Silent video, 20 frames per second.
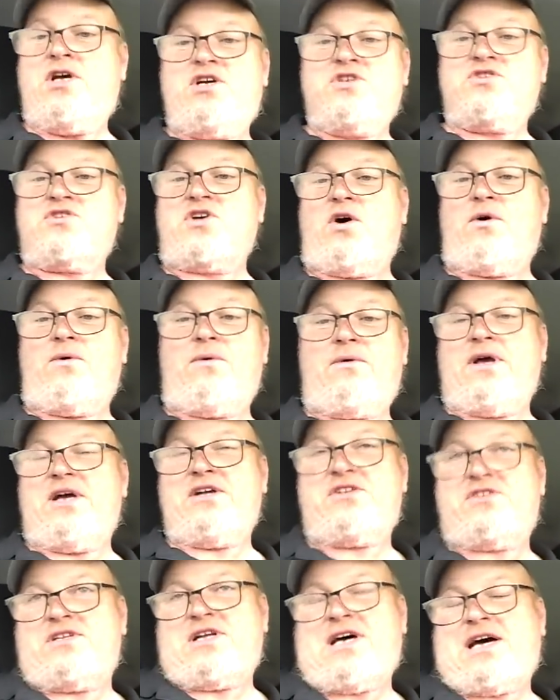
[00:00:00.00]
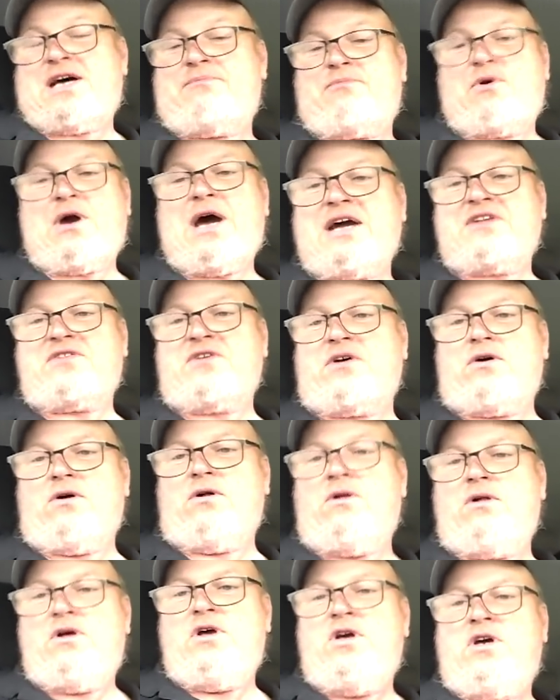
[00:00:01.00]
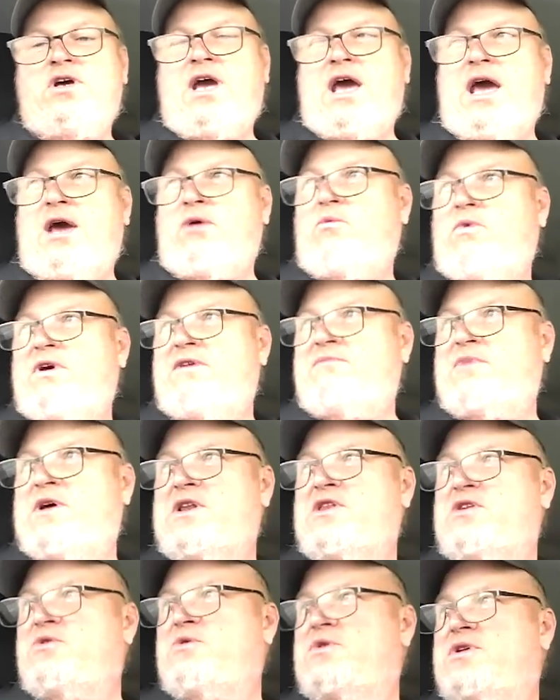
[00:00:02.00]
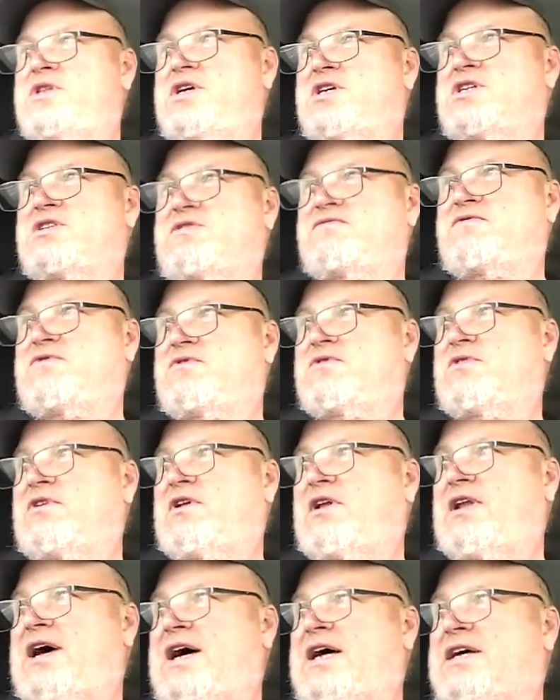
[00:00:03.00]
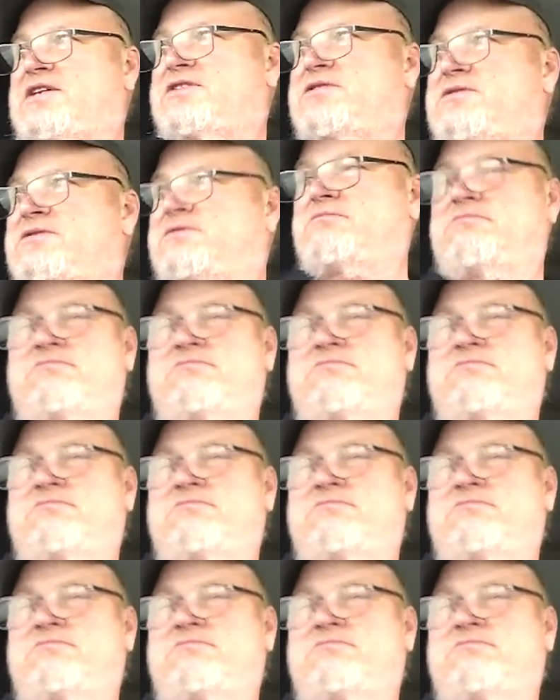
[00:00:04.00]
So it's not practical. And we've been doing this for the last